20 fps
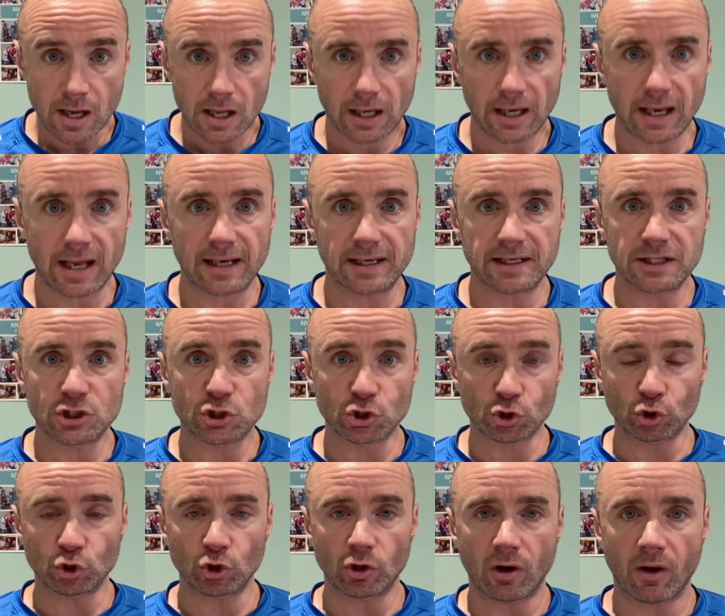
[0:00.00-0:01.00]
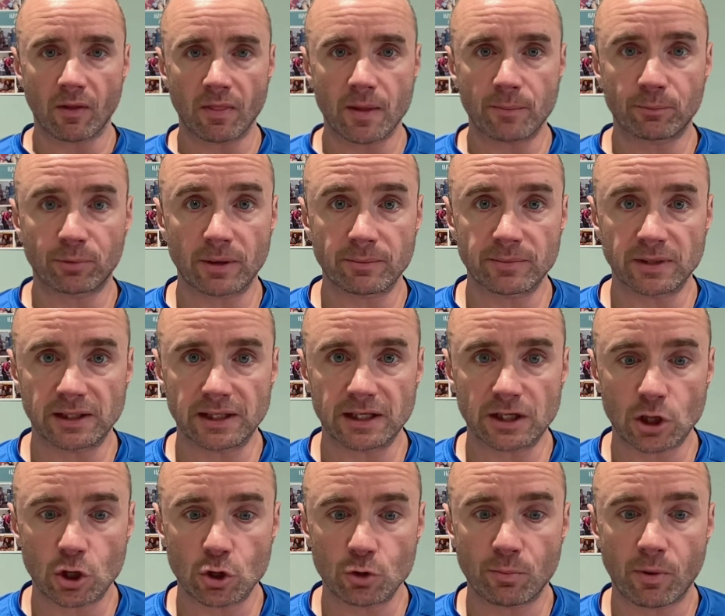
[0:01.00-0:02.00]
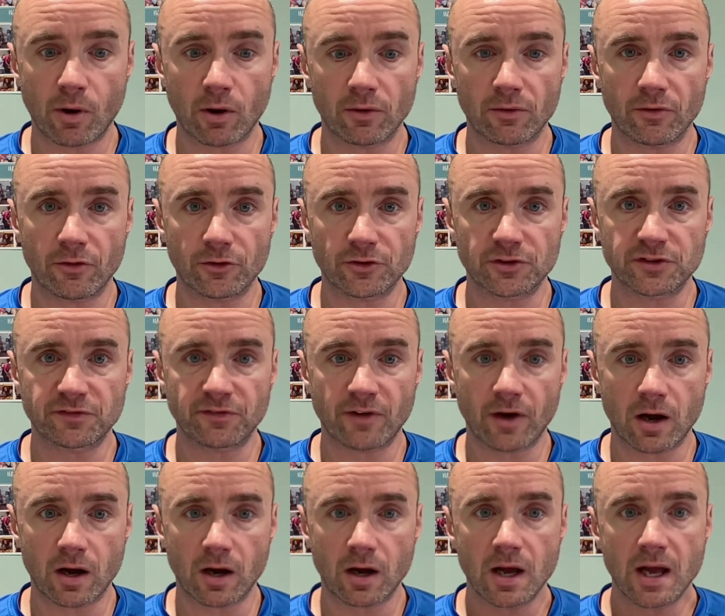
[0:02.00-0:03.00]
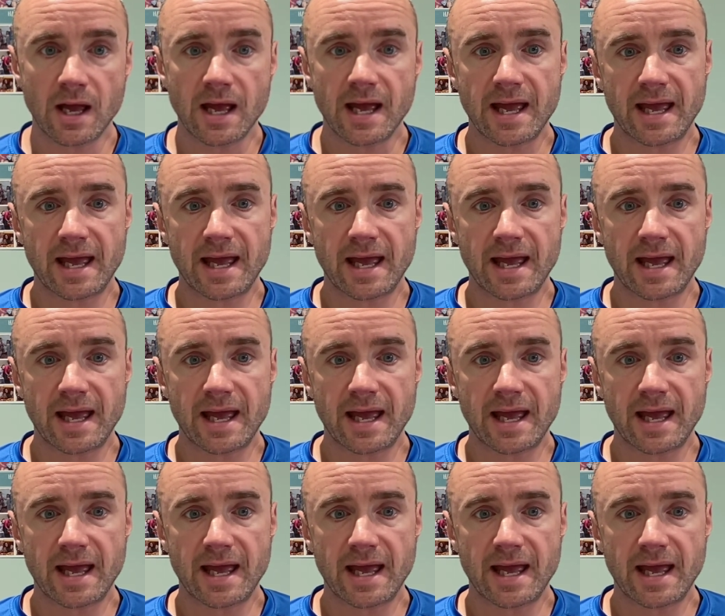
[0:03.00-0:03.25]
likely draw on the Premier League coupon thus far.